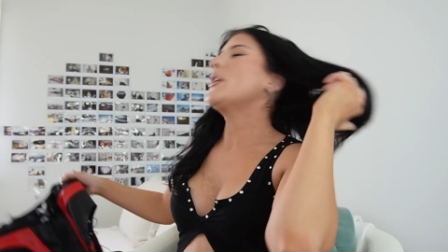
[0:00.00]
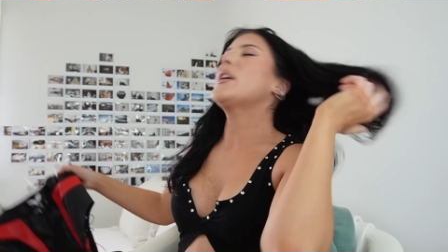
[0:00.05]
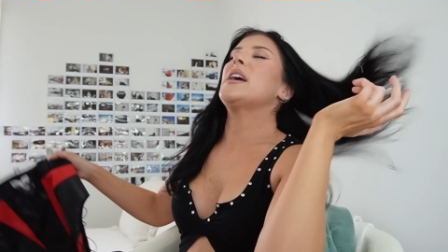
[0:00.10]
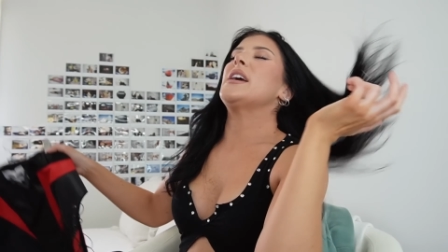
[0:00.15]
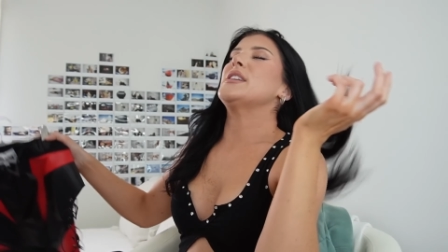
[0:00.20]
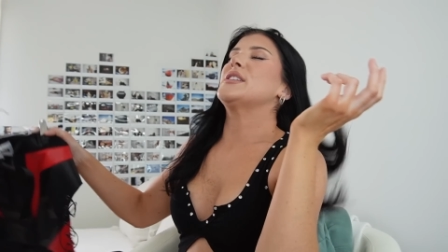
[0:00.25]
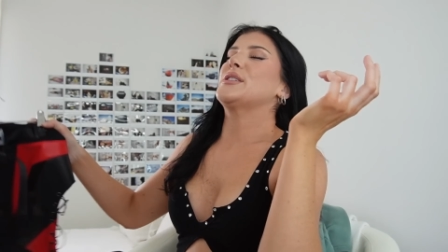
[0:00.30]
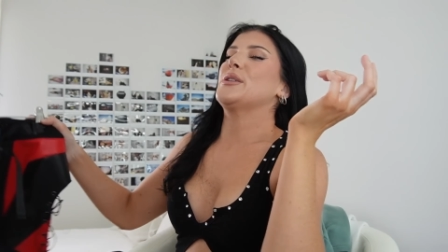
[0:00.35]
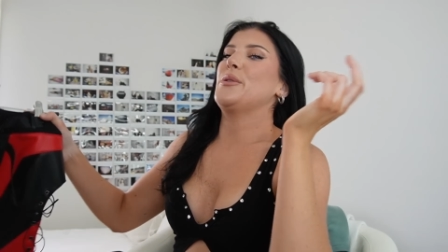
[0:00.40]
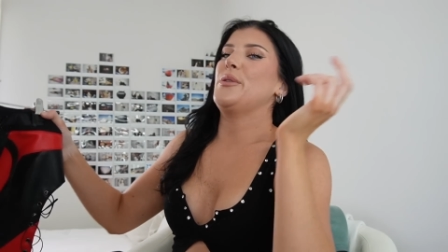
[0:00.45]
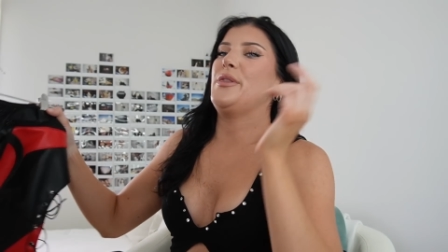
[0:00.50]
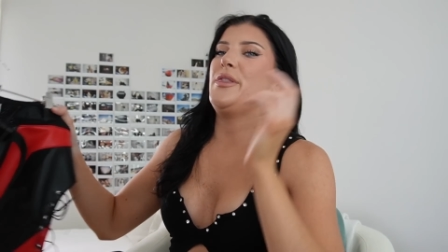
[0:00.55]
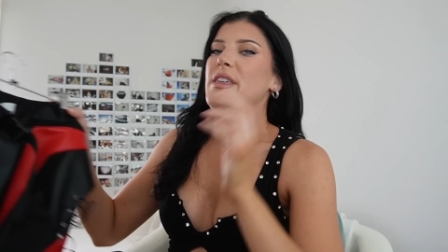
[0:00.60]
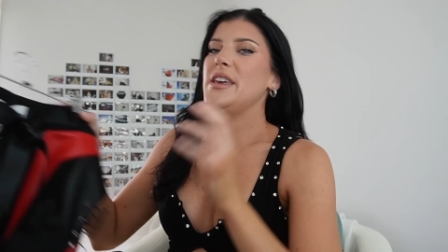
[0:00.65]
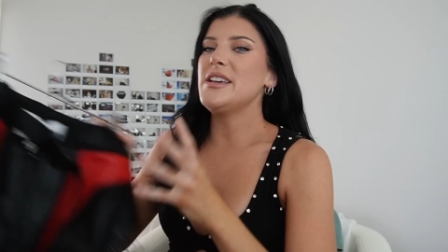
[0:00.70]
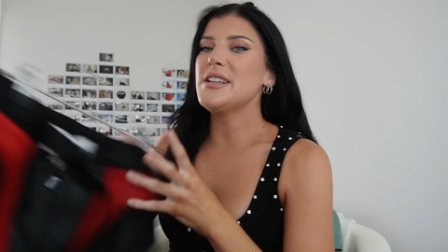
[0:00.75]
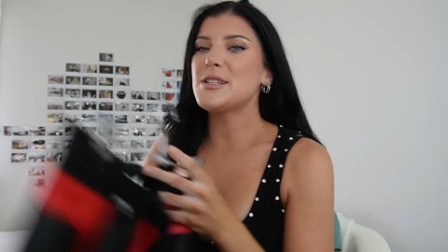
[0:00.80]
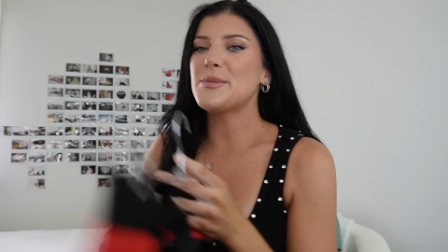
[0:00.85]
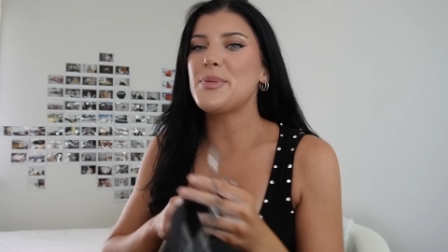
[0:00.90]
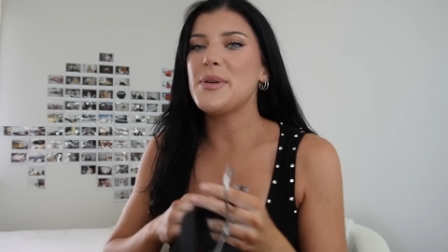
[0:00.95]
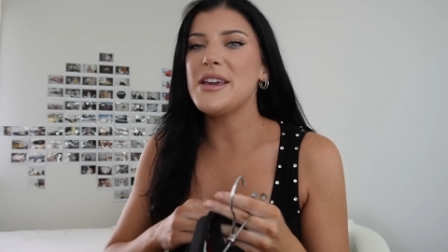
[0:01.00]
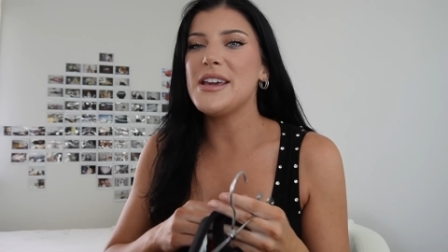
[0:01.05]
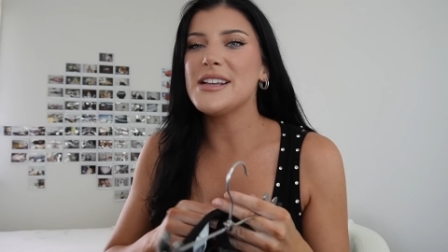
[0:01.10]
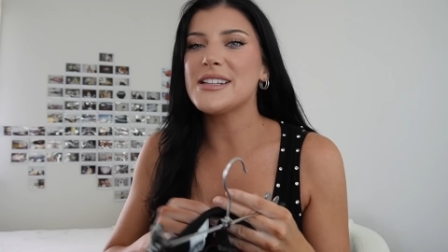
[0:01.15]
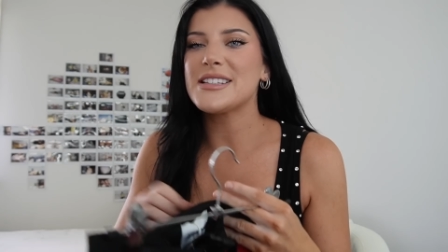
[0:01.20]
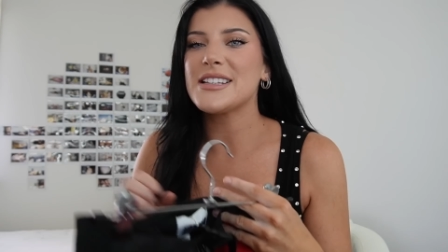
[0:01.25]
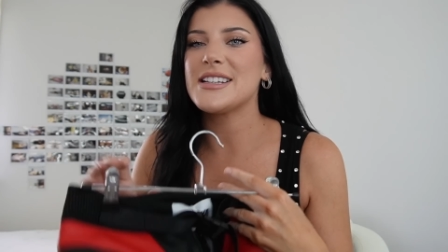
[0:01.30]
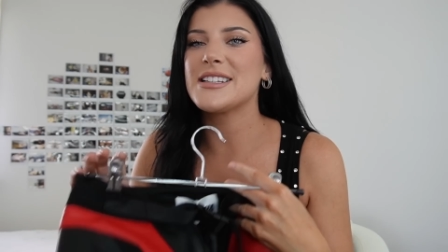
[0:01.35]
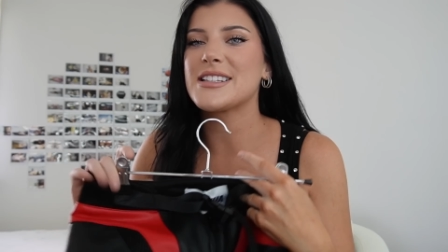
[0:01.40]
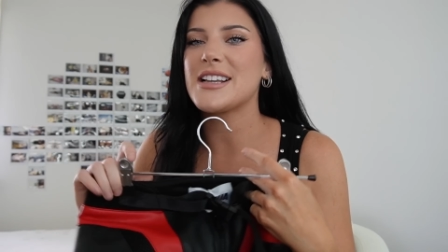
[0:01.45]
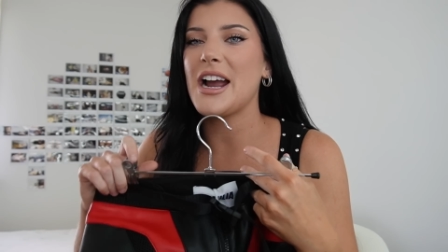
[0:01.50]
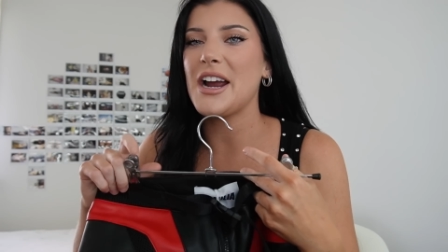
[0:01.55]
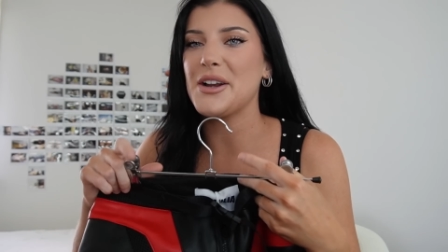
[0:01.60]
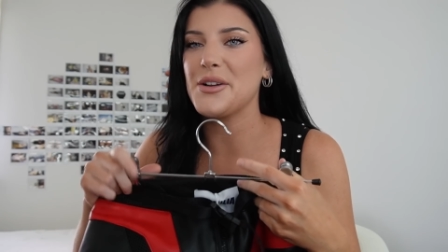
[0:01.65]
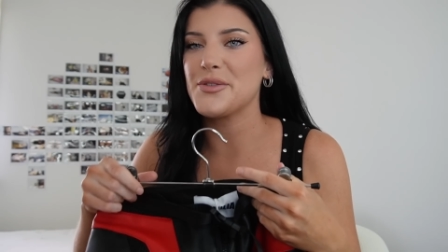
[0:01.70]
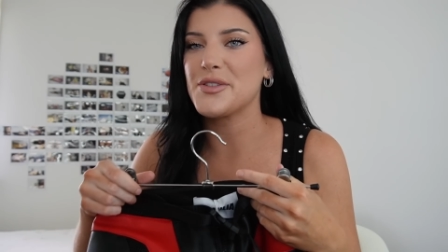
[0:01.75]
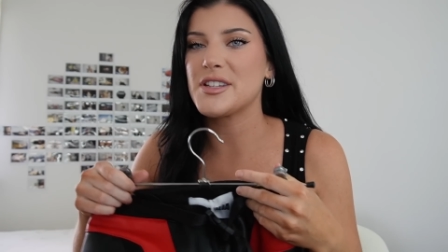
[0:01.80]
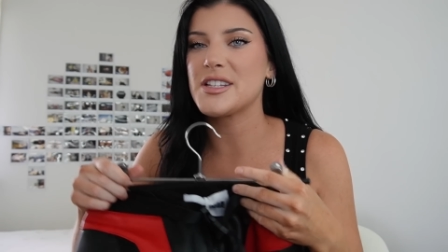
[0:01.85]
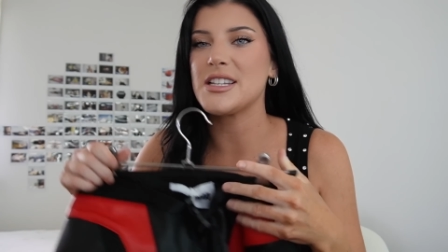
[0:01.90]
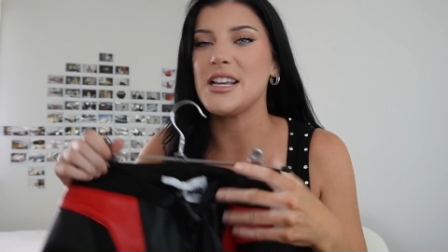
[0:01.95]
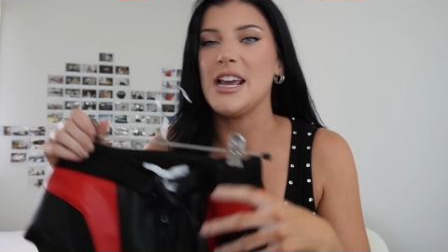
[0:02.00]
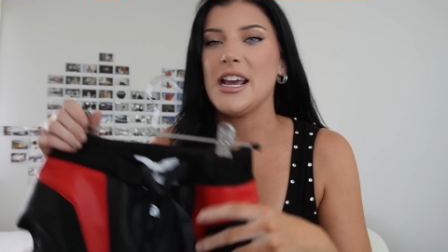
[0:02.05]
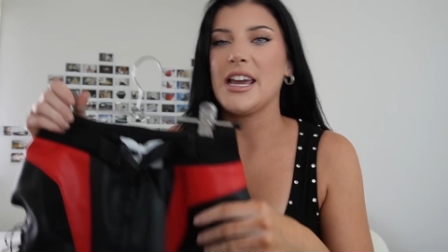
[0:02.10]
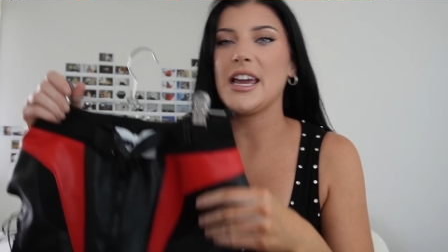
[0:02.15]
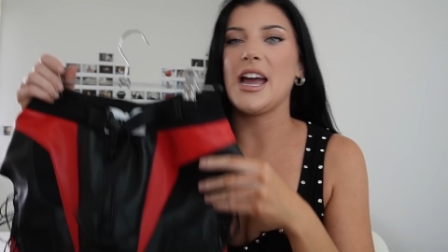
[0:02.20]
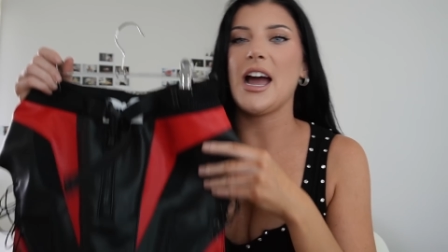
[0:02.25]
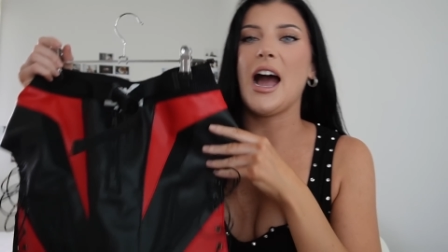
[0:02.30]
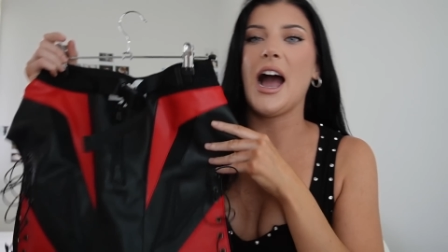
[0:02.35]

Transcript: Okay, so this piece is kind of sick.